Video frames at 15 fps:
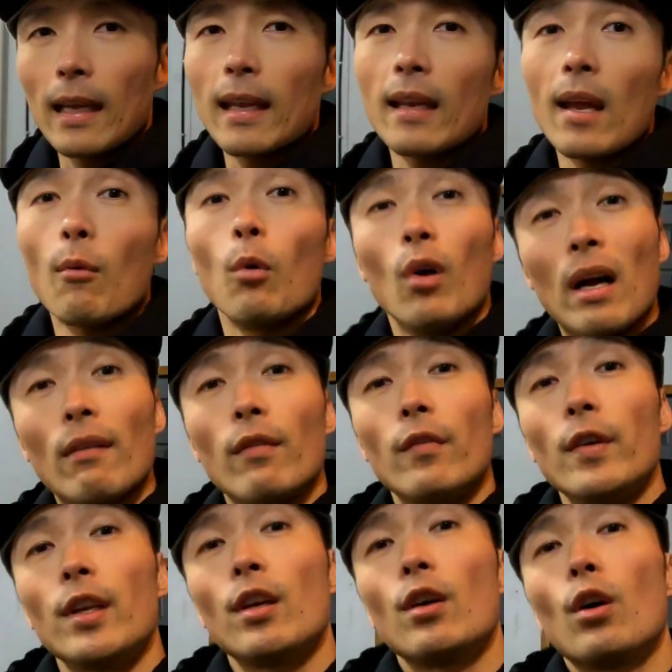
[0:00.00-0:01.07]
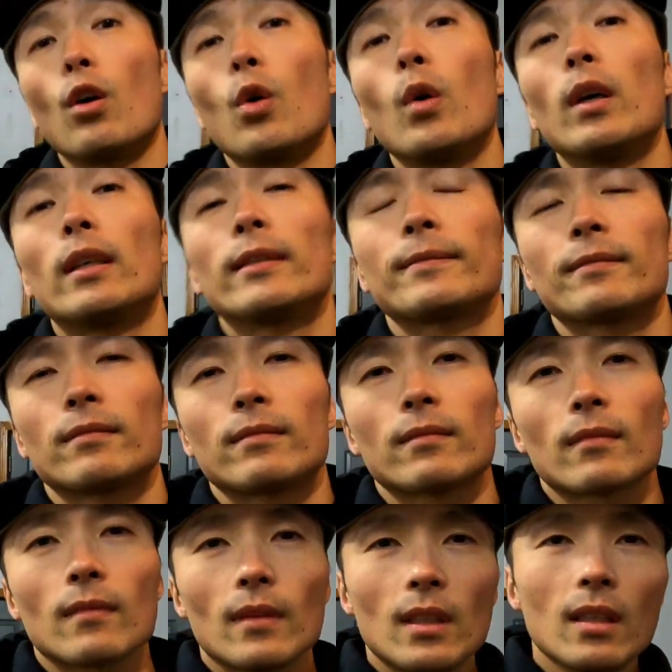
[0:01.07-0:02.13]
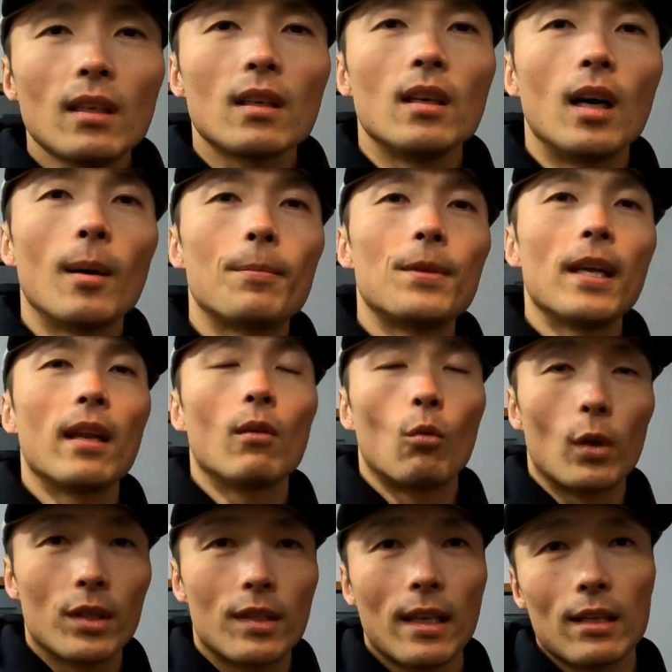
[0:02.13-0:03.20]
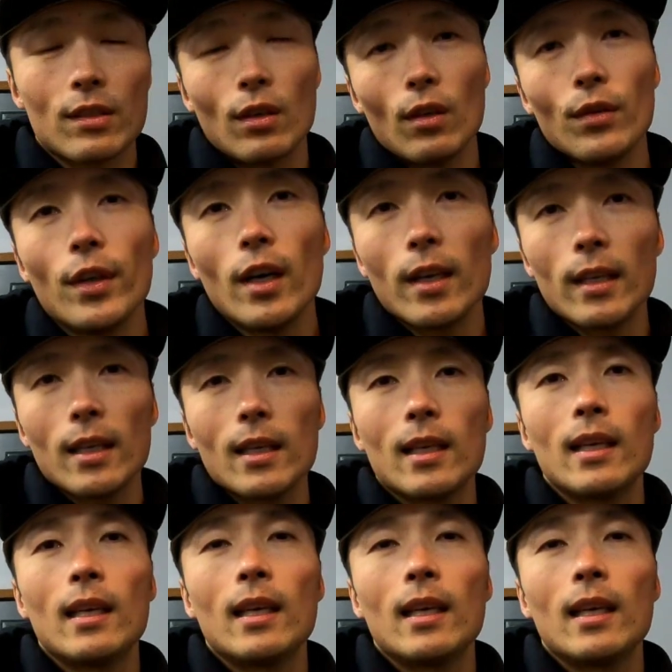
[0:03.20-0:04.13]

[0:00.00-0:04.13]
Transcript: and I will have a video update once that's all done,